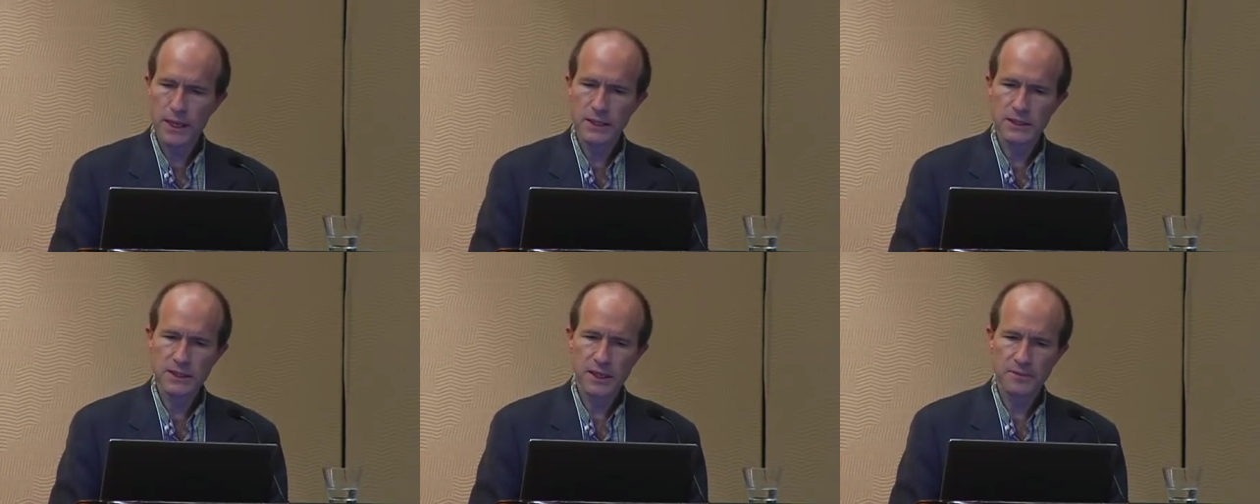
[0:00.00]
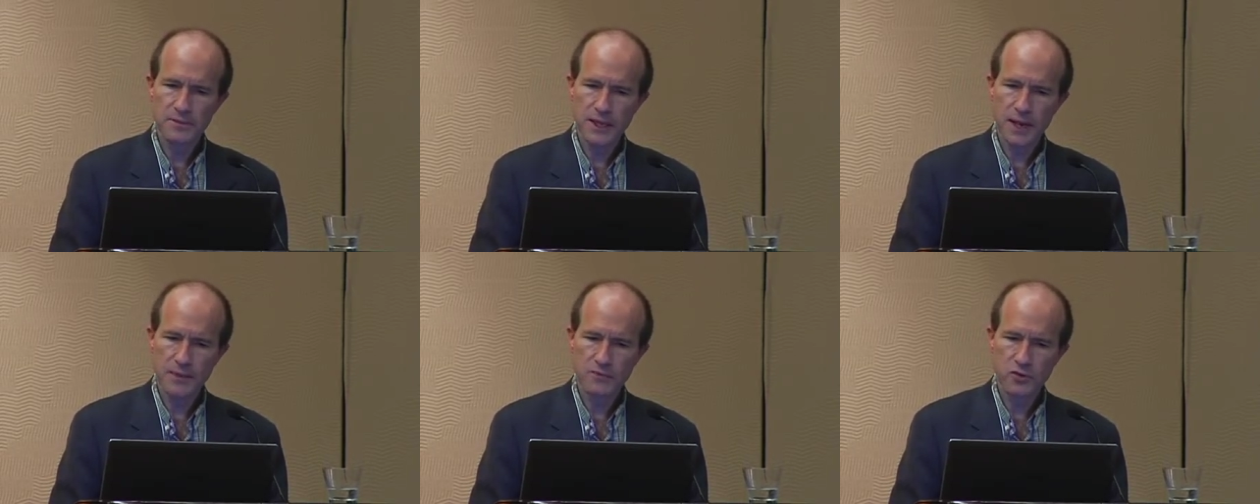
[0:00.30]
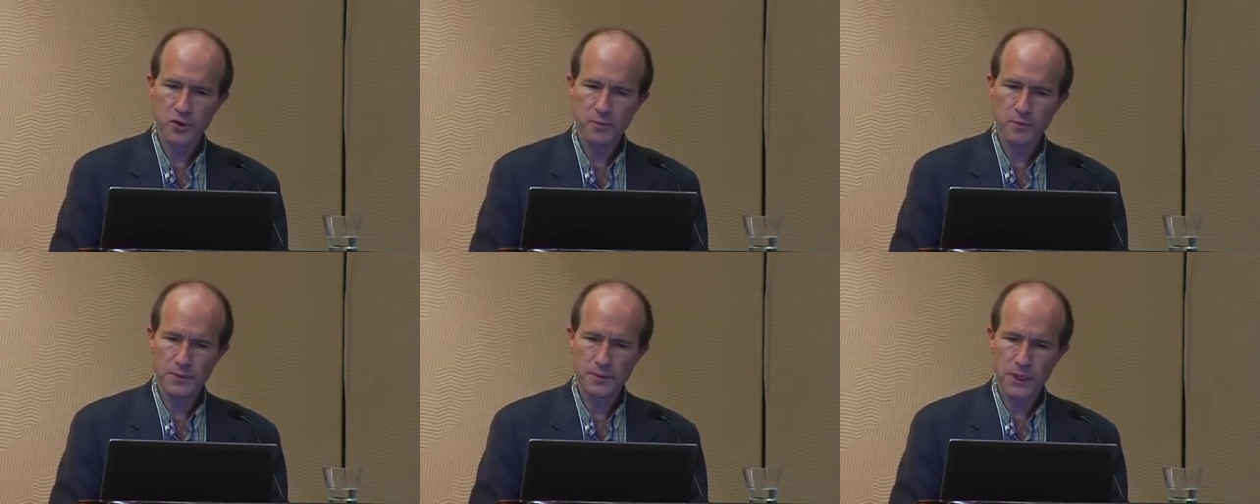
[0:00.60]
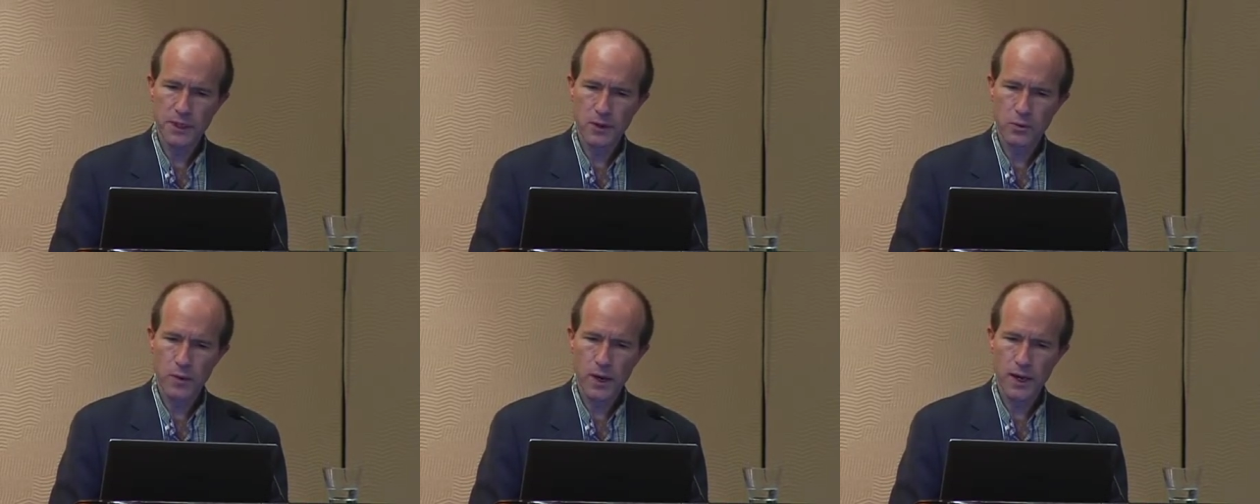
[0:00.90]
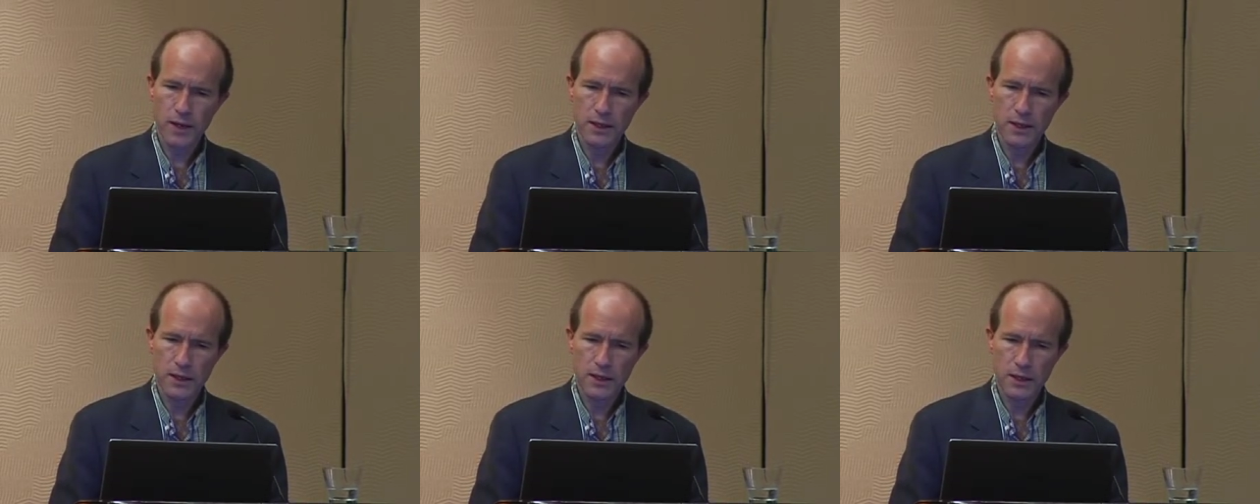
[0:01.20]
and sometimes represent a
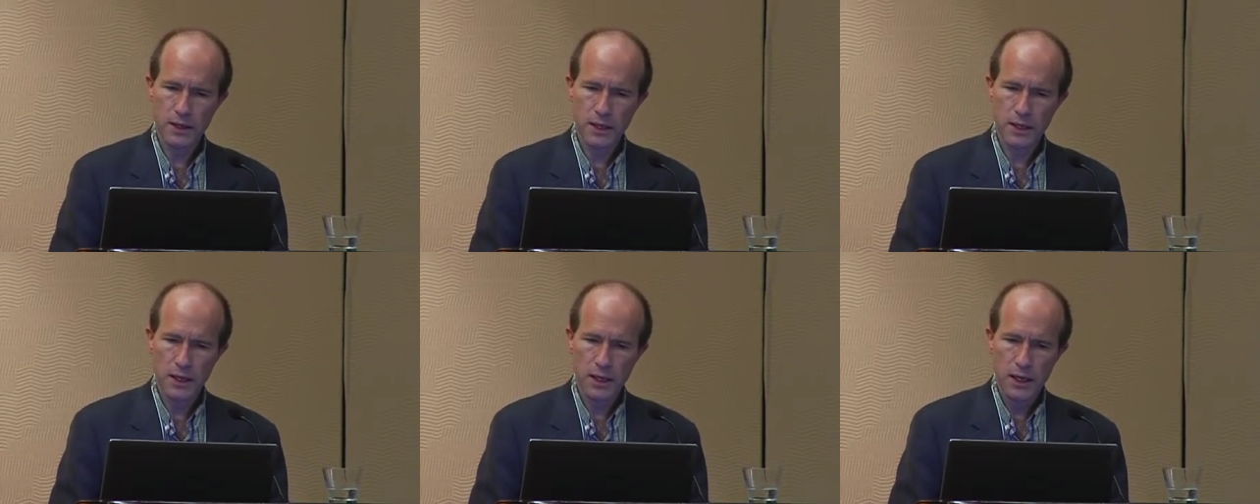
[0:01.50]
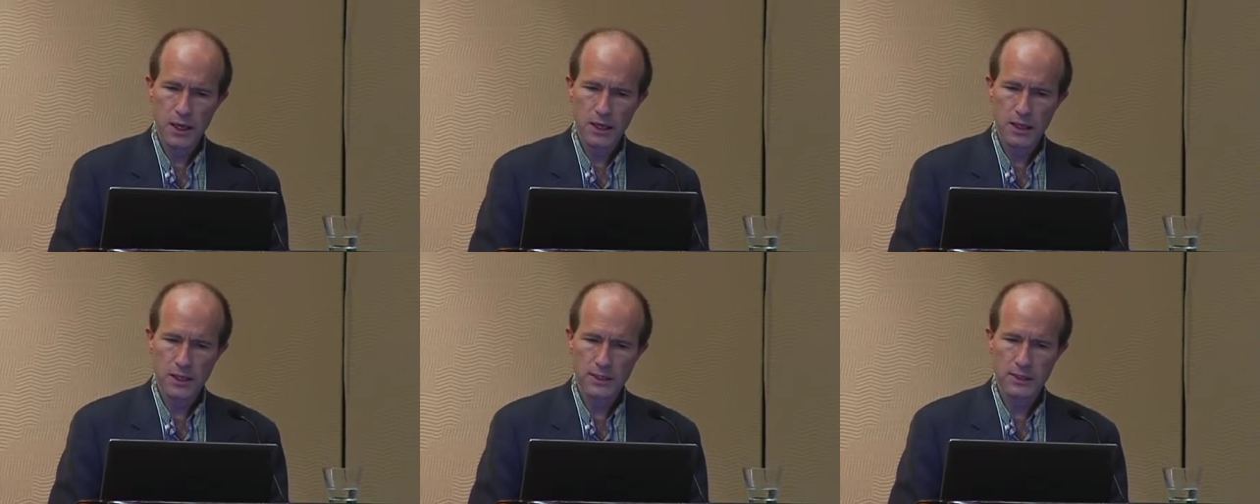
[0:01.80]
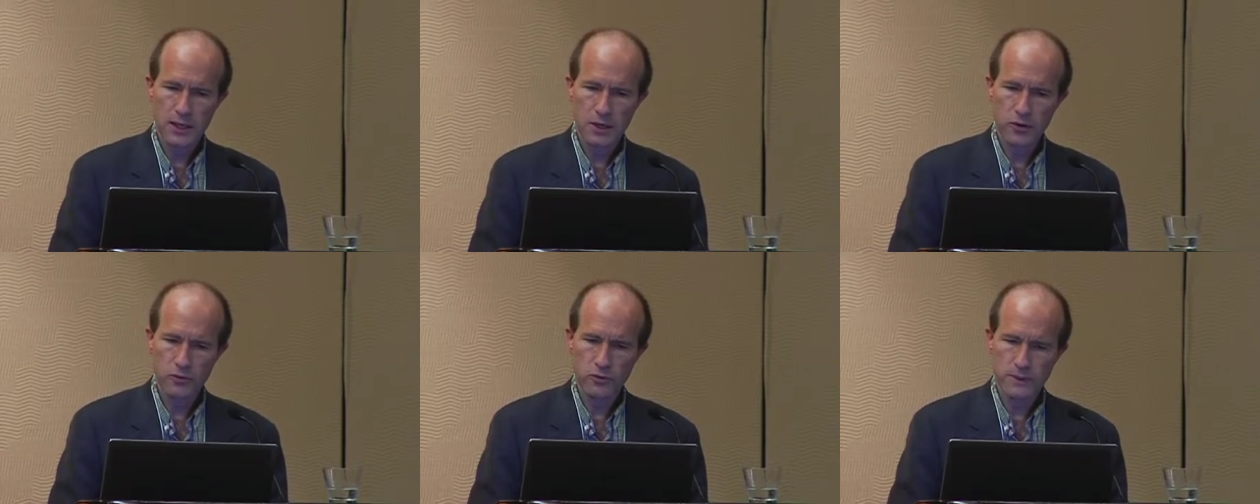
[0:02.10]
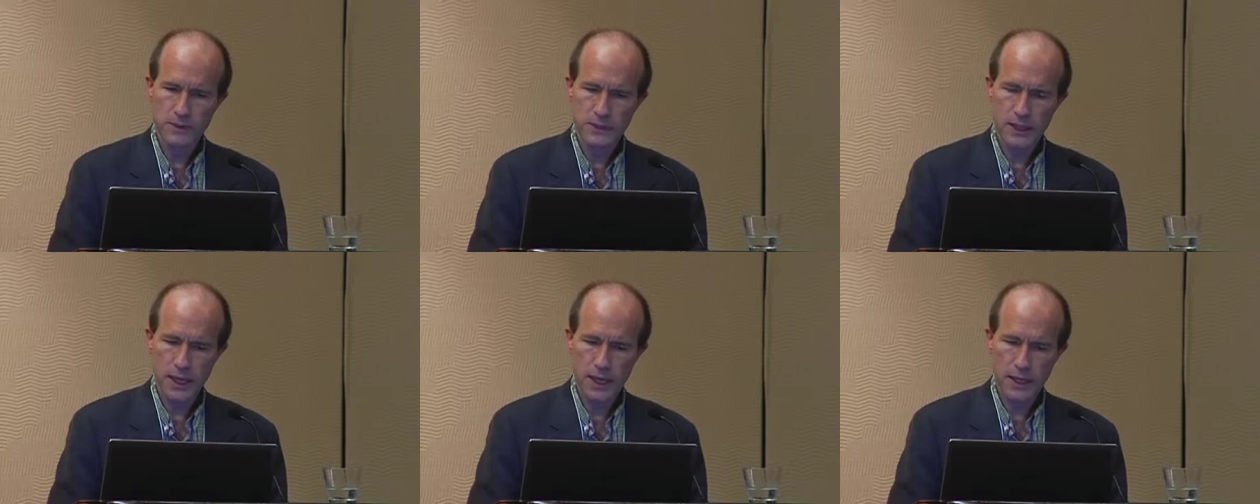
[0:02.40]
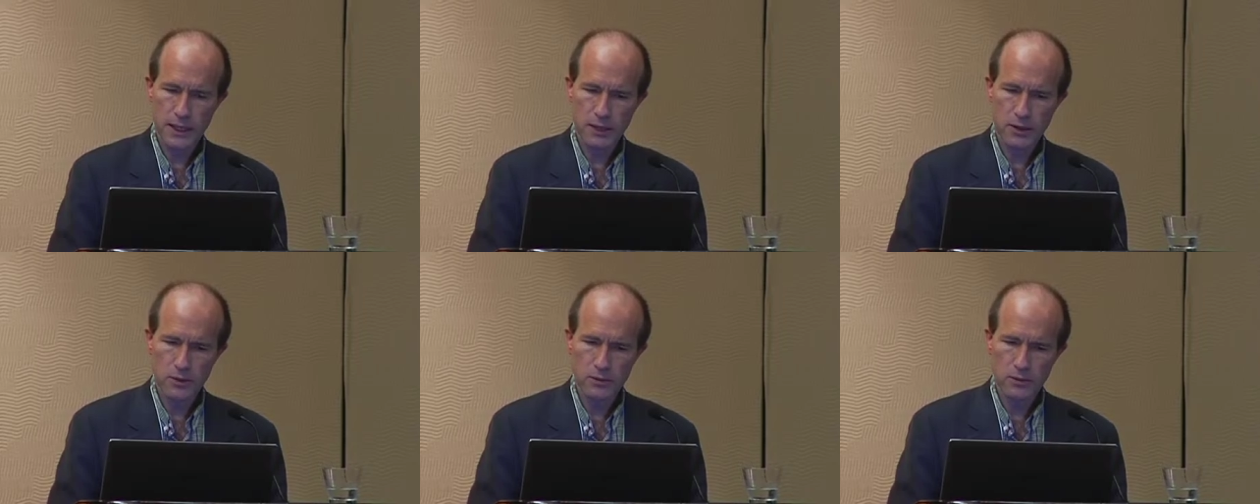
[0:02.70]
way that the syndrome is
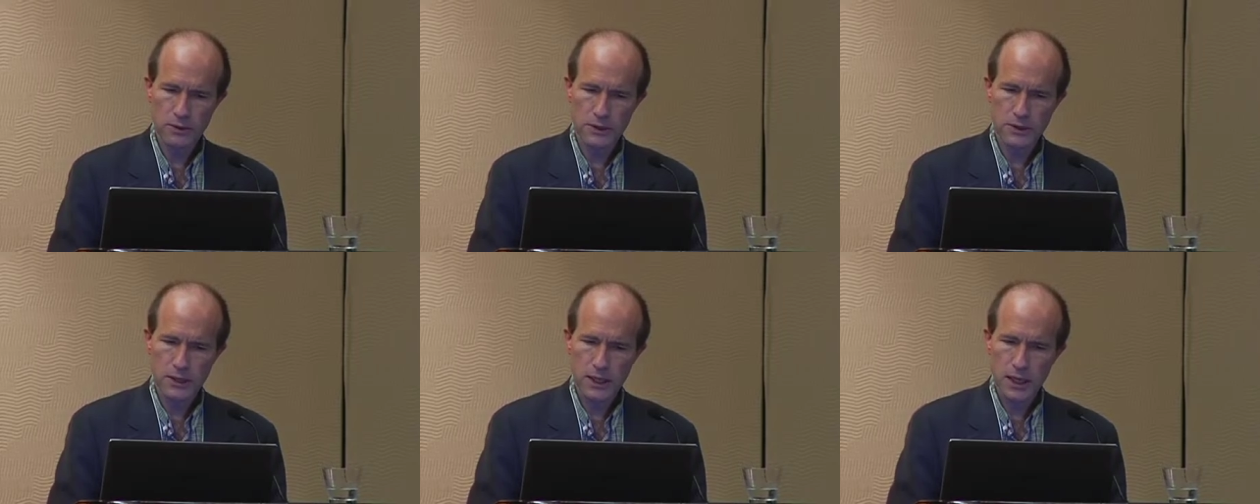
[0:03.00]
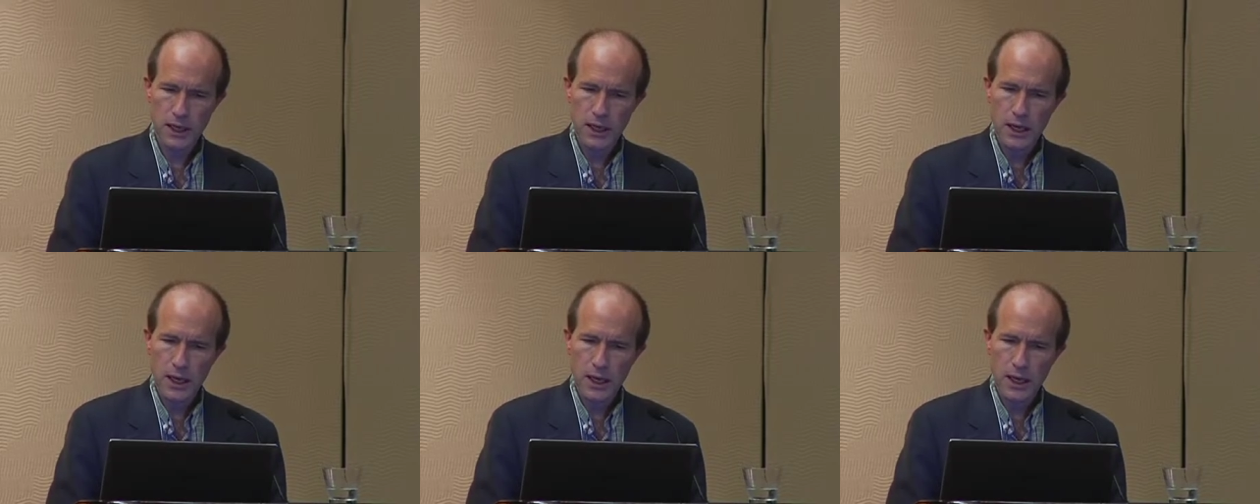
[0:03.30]
diagnosed.